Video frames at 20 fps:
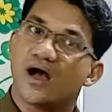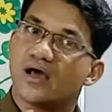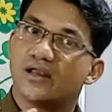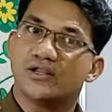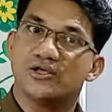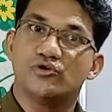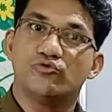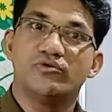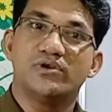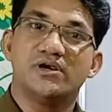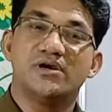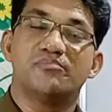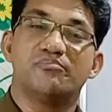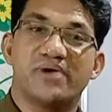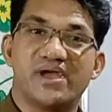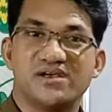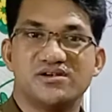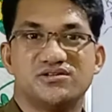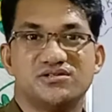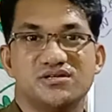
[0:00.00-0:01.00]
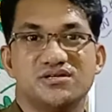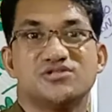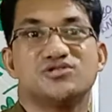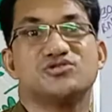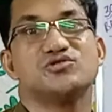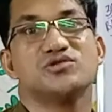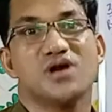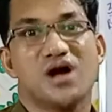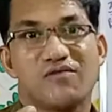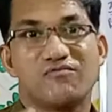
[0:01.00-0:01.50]
and you need patience
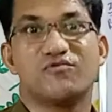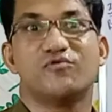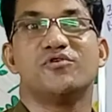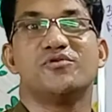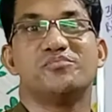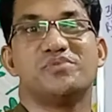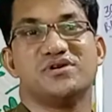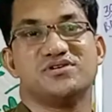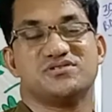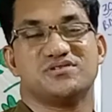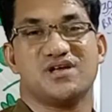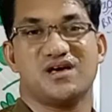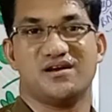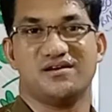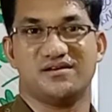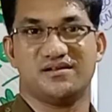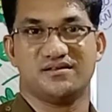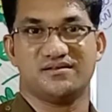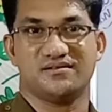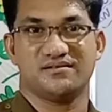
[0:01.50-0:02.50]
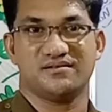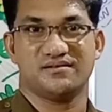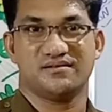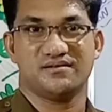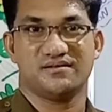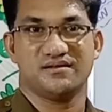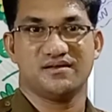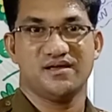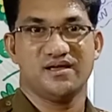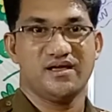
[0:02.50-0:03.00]
to have good personality.
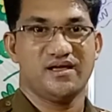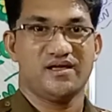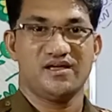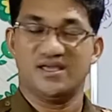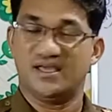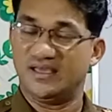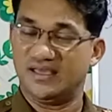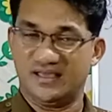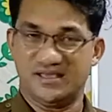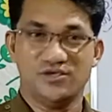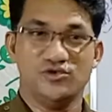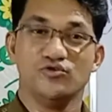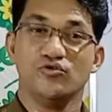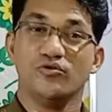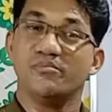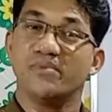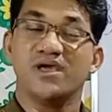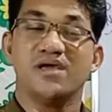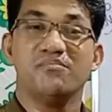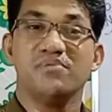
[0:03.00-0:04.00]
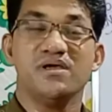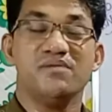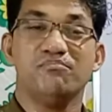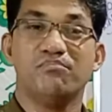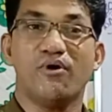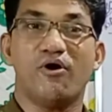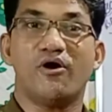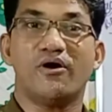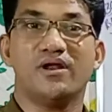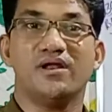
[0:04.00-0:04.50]
You may be
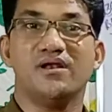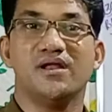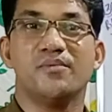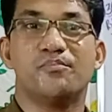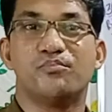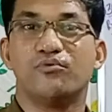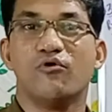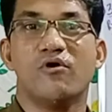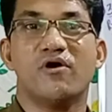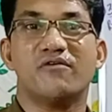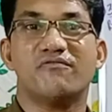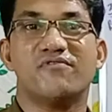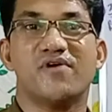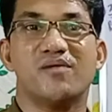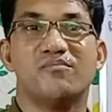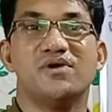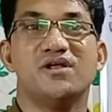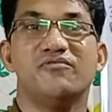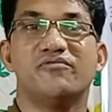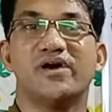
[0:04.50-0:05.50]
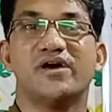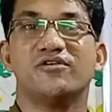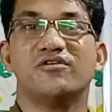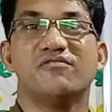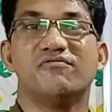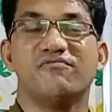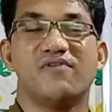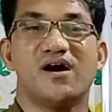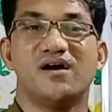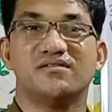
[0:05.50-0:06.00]
born in a poor family where
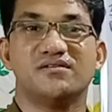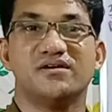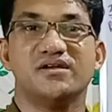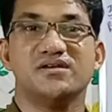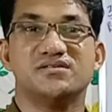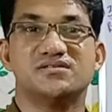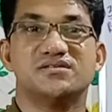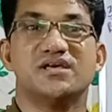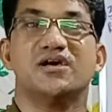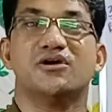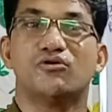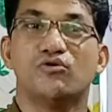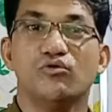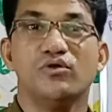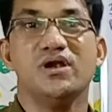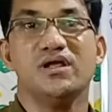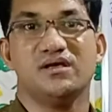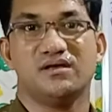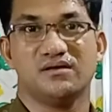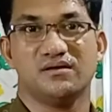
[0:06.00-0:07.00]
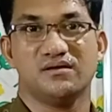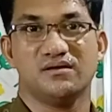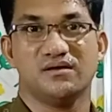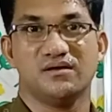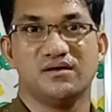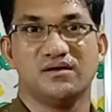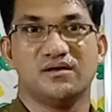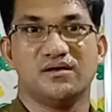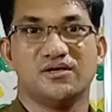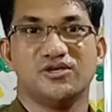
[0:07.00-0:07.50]
your father is a coolie.
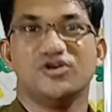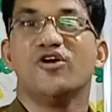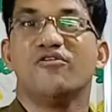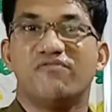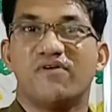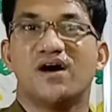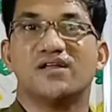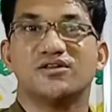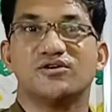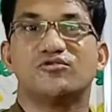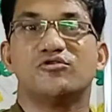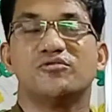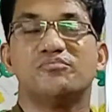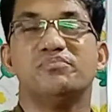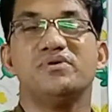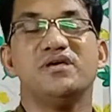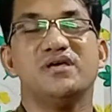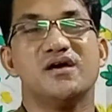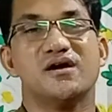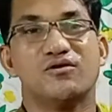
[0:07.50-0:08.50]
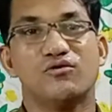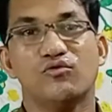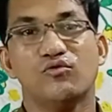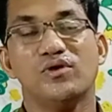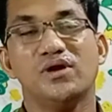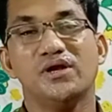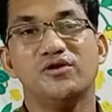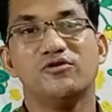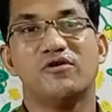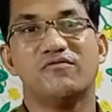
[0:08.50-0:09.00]
Your father could be a
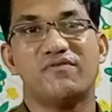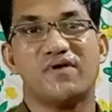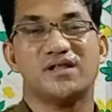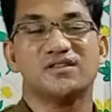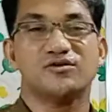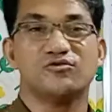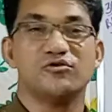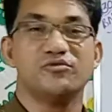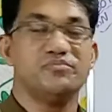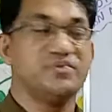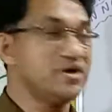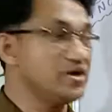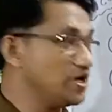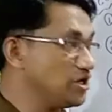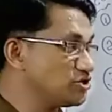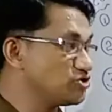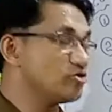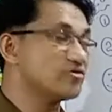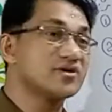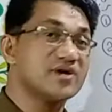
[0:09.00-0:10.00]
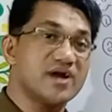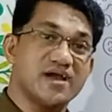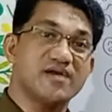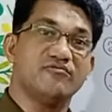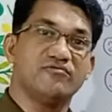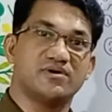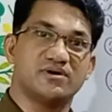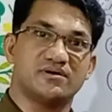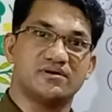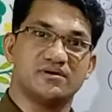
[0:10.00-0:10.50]
coolie. Your father could be a rickshaw
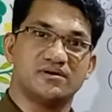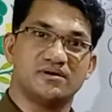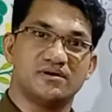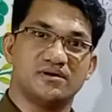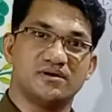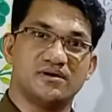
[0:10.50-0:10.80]
driver.